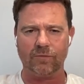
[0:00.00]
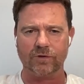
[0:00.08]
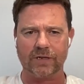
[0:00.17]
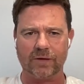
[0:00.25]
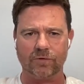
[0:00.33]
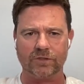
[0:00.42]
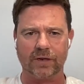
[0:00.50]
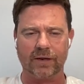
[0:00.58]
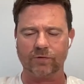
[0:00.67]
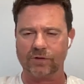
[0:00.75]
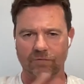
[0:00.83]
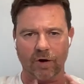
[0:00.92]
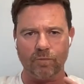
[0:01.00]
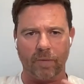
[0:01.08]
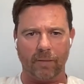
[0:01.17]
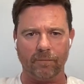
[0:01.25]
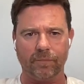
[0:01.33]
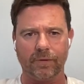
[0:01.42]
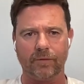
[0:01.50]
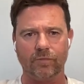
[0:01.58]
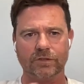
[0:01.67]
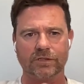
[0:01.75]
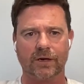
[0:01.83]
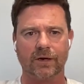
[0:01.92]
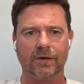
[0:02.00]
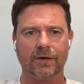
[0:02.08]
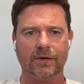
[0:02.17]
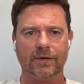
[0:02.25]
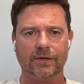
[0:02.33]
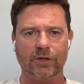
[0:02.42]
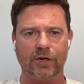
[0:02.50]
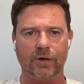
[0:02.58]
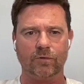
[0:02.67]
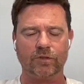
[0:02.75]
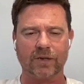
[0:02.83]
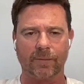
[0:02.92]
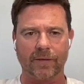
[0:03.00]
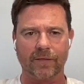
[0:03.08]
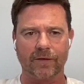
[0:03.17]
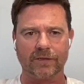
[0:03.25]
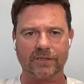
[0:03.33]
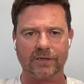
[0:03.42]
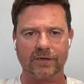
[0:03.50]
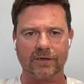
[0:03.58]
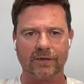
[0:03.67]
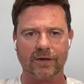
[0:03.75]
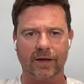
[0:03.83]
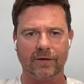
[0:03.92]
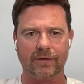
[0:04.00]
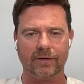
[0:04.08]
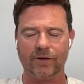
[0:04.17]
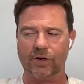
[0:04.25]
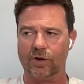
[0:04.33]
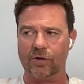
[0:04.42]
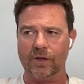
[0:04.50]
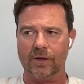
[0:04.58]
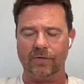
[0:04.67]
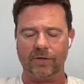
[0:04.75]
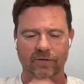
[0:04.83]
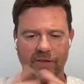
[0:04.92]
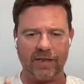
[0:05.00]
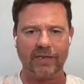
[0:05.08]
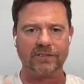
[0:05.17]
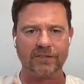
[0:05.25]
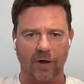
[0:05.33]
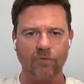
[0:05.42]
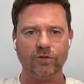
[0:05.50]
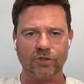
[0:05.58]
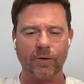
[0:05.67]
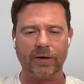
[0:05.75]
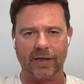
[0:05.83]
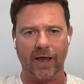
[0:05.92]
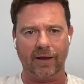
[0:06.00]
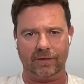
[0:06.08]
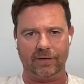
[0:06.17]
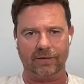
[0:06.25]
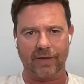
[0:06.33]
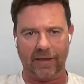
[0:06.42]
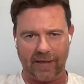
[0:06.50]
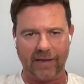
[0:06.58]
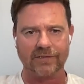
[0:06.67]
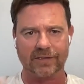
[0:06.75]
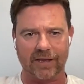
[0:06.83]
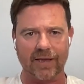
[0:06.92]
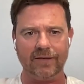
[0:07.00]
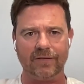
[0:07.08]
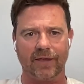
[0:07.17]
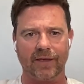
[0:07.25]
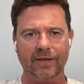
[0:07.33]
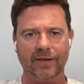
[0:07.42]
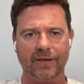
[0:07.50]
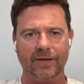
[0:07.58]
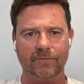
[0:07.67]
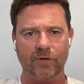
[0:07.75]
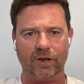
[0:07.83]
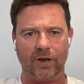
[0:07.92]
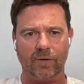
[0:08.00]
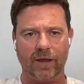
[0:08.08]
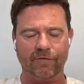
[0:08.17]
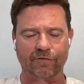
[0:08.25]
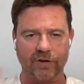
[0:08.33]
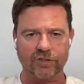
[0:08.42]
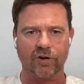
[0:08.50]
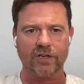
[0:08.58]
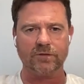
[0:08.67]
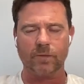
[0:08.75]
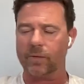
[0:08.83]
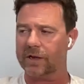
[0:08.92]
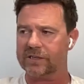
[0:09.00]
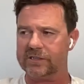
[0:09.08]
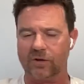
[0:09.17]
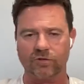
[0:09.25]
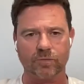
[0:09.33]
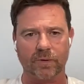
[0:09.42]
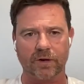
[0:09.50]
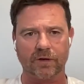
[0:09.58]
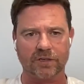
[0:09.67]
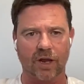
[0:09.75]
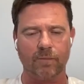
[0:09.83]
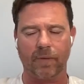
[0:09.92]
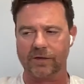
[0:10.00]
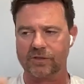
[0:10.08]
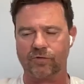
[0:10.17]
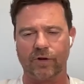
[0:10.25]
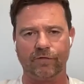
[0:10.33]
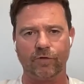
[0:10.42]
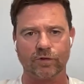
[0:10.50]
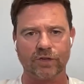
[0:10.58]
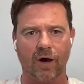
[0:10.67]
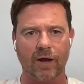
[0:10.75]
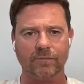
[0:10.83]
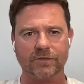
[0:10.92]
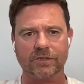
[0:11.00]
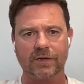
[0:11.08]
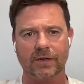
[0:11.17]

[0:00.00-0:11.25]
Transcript: was it was a, it was a roadmap. It was a you know, it was something that, uh, and um, you know, the thing is, don't do it again that, that's the key thing. You know, it frustrates me when I see entrepreneurs go bust three or four times.